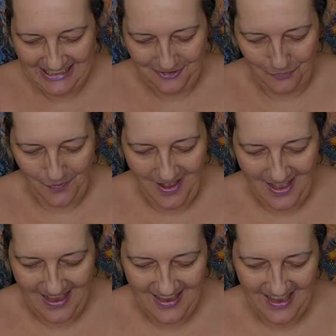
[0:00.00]
in a
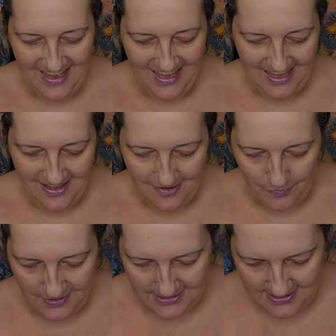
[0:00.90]
way,
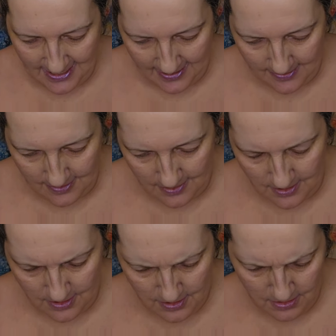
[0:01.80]
what is that?
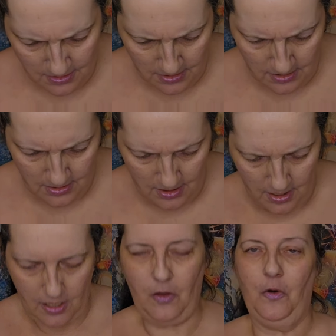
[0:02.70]

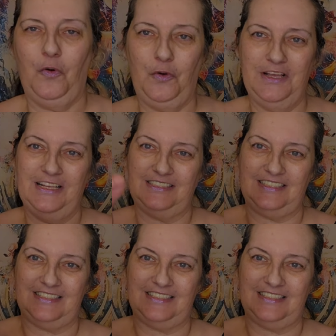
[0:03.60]
Oh, it's